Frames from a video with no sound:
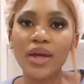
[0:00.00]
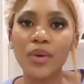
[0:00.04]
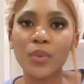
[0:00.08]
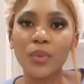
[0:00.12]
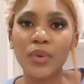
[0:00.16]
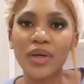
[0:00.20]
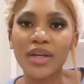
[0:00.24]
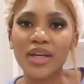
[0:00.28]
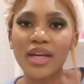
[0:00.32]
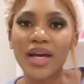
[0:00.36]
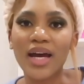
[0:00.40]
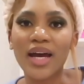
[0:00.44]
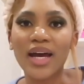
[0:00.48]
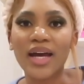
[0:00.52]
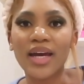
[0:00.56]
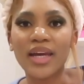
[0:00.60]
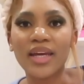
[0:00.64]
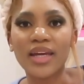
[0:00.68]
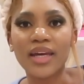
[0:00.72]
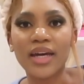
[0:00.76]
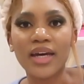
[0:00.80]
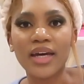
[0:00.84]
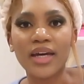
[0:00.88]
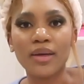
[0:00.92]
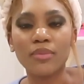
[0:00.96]
when
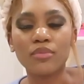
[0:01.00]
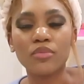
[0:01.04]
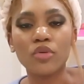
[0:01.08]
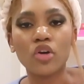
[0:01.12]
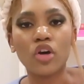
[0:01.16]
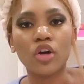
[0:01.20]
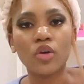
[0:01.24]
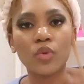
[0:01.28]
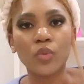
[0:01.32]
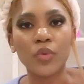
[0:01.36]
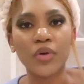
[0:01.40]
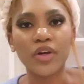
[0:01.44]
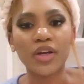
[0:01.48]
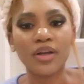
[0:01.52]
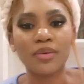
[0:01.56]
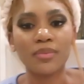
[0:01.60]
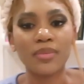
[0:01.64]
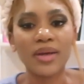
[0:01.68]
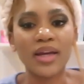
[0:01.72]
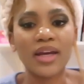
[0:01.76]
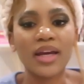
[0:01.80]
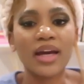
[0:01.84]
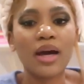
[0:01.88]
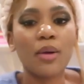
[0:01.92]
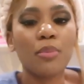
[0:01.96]
I am not wearing
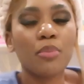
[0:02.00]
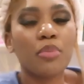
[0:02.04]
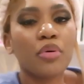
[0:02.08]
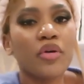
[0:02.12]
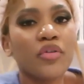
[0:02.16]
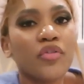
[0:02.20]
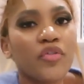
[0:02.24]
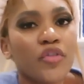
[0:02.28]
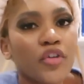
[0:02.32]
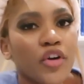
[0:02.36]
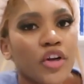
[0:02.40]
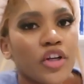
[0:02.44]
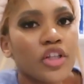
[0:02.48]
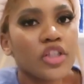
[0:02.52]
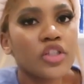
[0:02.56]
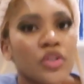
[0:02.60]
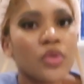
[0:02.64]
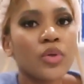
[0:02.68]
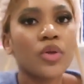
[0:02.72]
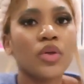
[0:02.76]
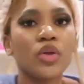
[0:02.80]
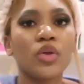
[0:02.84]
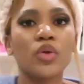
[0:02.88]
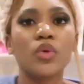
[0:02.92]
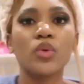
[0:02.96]
makeup, prefer
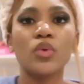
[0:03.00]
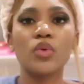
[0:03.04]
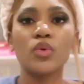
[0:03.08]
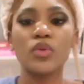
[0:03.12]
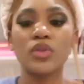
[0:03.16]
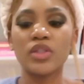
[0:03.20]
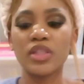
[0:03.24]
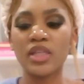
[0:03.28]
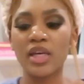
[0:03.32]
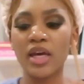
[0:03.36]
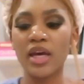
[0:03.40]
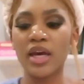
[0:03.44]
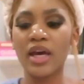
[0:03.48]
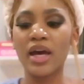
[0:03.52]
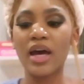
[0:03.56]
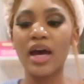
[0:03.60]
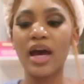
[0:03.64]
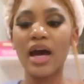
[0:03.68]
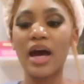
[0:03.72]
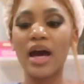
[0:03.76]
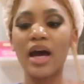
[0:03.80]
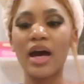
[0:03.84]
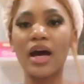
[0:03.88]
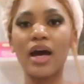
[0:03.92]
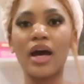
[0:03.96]
to use
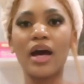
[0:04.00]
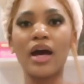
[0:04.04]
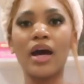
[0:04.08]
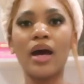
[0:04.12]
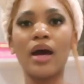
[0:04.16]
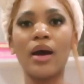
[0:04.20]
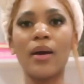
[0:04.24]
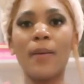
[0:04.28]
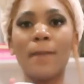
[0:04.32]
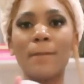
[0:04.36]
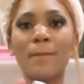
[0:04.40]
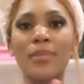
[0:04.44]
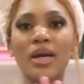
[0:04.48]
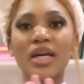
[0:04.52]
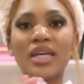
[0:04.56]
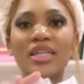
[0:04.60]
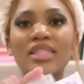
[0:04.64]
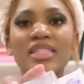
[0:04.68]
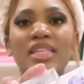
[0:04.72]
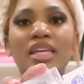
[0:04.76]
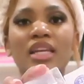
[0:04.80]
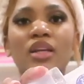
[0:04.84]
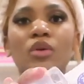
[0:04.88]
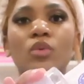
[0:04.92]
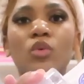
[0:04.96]

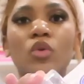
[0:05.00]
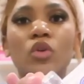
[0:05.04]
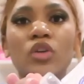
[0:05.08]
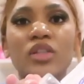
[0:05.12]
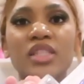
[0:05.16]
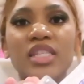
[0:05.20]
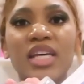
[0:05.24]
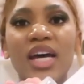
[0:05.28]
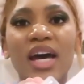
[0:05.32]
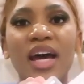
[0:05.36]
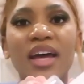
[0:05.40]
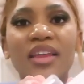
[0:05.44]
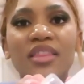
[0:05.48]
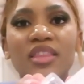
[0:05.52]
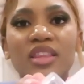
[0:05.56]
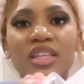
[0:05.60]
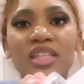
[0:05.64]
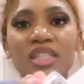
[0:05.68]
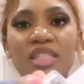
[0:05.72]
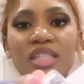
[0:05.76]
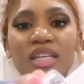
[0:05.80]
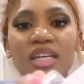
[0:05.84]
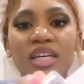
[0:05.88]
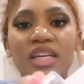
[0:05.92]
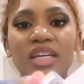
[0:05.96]
micellar water.
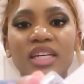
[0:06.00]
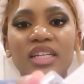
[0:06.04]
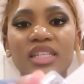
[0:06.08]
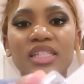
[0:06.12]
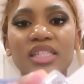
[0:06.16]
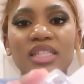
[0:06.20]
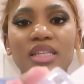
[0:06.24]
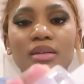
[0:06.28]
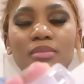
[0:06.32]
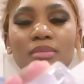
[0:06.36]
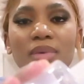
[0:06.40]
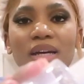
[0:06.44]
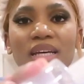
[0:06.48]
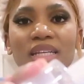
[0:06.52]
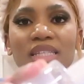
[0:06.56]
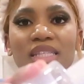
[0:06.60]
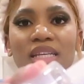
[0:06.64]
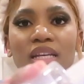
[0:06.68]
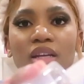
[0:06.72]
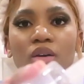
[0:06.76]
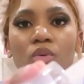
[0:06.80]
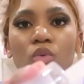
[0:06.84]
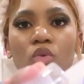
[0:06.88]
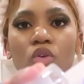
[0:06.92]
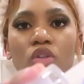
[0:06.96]
This is the
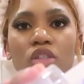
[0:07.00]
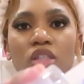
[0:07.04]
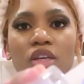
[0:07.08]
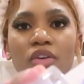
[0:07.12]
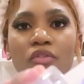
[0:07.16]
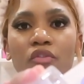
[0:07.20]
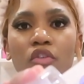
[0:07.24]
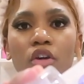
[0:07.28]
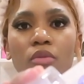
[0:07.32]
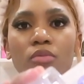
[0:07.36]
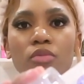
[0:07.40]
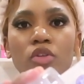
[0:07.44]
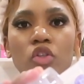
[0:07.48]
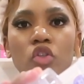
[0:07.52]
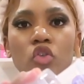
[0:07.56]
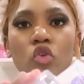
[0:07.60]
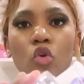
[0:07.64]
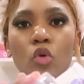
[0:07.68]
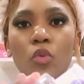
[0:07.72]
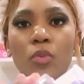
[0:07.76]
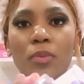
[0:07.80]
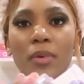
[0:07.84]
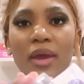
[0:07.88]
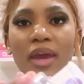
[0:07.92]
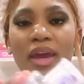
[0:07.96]
micellar water from
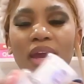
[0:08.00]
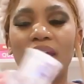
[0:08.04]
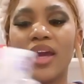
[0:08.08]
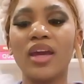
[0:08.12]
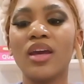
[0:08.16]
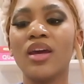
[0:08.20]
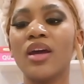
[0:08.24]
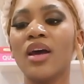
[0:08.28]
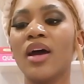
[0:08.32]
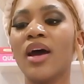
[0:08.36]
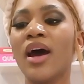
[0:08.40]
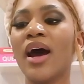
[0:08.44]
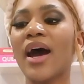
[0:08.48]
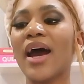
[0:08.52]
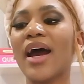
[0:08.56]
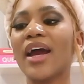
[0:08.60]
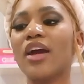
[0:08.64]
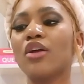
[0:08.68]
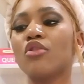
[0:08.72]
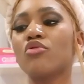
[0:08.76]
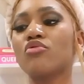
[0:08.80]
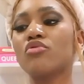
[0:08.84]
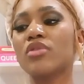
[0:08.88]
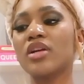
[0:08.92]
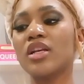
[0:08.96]
Sorbet. I
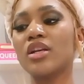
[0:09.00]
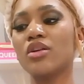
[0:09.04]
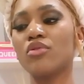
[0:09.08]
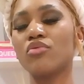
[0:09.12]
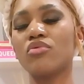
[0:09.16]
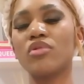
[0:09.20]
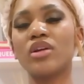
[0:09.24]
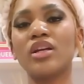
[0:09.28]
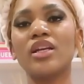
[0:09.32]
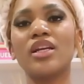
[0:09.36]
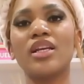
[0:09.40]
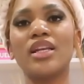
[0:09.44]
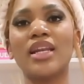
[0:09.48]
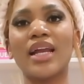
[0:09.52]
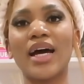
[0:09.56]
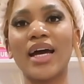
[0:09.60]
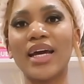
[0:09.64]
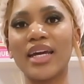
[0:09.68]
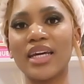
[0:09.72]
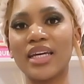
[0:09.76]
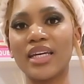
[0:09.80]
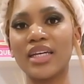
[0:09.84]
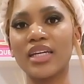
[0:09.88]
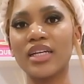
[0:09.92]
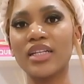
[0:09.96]
really
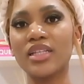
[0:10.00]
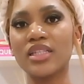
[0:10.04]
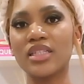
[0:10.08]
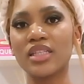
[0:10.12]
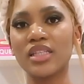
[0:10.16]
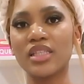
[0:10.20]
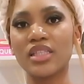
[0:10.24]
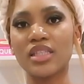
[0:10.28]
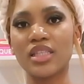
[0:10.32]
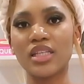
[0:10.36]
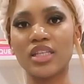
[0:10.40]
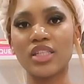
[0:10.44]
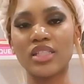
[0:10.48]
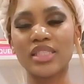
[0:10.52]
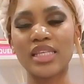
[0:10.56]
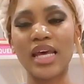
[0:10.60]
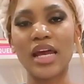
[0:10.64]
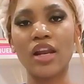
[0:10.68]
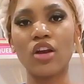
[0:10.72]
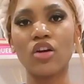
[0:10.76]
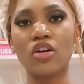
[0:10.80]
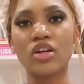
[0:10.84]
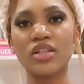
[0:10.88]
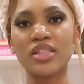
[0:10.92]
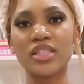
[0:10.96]
like it. It's the
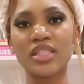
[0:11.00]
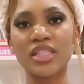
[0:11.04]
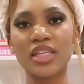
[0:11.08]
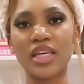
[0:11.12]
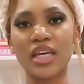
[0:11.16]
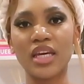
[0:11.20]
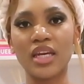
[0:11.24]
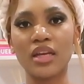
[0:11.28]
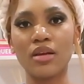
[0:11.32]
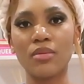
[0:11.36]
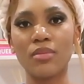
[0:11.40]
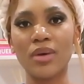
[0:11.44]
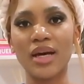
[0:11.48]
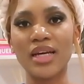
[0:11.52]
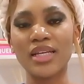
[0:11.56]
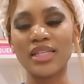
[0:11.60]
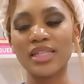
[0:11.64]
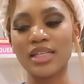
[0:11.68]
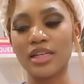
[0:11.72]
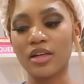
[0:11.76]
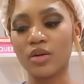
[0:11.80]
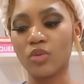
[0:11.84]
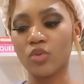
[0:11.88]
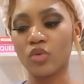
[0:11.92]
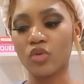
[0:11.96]
Salon Skin
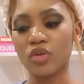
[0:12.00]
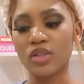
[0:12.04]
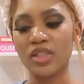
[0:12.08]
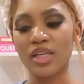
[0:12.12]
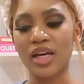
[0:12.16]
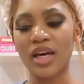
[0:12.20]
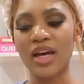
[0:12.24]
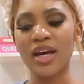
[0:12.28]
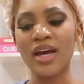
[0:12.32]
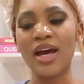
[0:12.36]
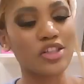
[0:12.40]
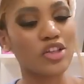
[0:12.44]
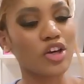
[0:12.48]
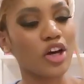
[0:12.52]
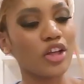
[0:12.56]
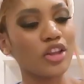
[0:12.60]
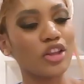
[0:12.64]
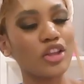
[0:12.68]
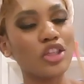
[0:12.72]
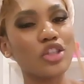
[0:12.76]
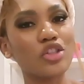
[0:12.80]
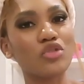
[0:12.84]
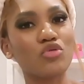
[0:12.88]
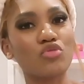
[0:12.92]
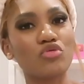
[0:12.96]
micellar water. It's
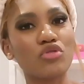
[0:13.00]
got this